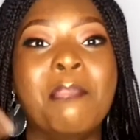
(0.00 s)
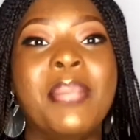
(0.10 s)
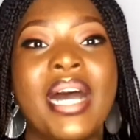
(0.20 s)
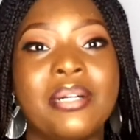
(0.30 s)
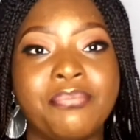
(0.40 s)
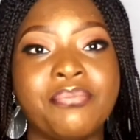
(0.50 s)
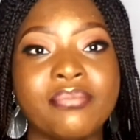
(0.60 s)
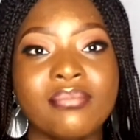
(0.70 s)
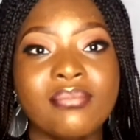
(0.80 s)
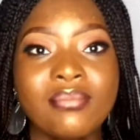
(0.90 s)
bar
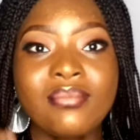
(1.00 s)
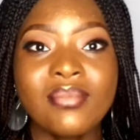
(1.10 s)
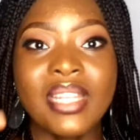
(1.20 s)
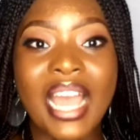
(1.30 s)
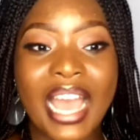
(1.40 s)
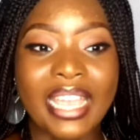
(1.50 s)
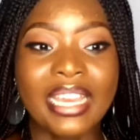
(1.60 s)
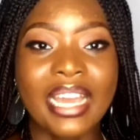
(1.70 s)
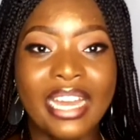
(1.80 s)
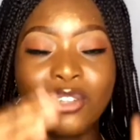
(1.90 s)
high
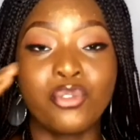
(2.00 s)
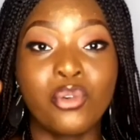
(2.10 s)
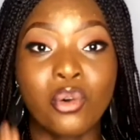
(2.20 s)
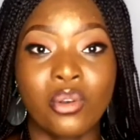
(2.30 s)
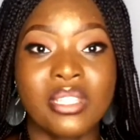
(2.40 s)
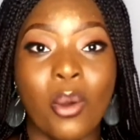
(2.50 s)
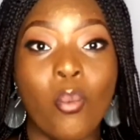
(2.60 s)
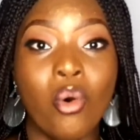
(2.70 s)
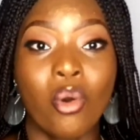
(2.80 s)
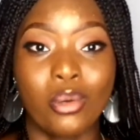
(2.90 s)
and focus
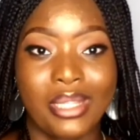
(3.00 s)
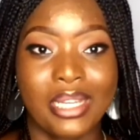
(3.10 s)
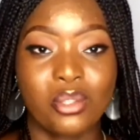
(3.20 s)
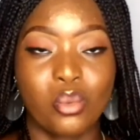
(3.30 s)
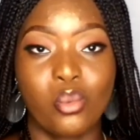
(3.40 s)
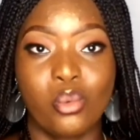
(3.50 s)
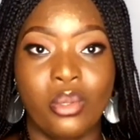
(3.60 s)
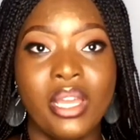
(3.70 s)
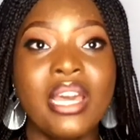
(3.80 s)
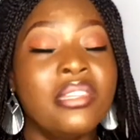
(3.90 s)
and work on that goal.
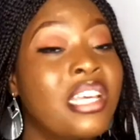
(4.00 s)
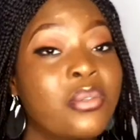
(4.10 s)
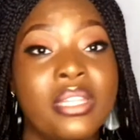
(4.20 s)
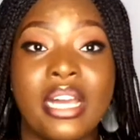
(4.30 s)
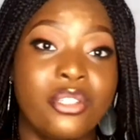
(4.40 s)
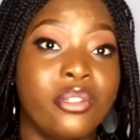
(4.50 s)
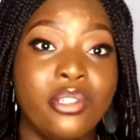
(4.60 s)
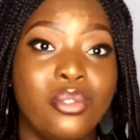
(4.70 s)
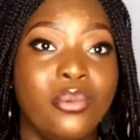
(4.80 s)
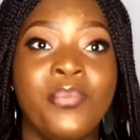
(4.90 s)
That's what I
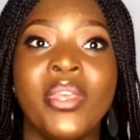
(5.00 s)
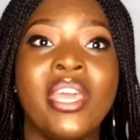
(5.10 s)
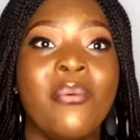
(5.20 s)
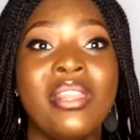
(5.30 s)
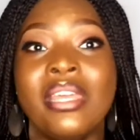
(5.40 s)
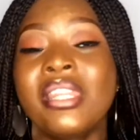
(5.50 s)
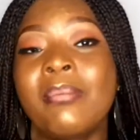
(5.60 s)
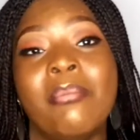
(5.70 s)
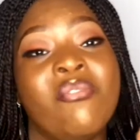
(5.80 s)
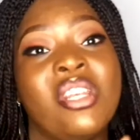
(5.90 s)
actually do. When
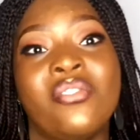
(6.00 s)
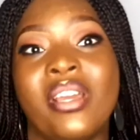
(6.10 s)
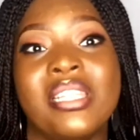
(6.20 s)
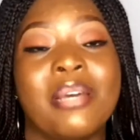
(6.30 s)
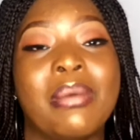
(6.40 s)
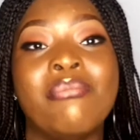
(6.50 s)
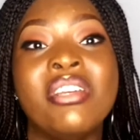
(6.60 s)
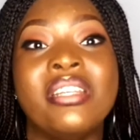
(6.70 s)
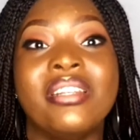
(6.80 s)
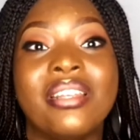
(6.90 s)
anytime I'm reading for exam, I'm
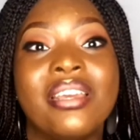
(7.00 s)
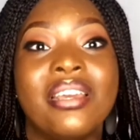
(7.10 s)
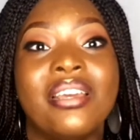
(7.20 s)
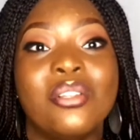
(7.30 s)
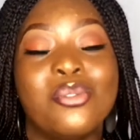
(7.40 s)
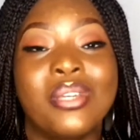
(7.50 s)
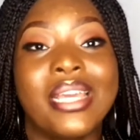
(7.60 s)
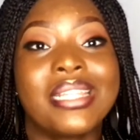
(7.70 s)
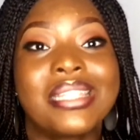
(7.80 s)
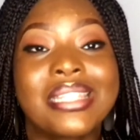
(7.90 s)
reading to
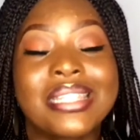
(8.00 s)
get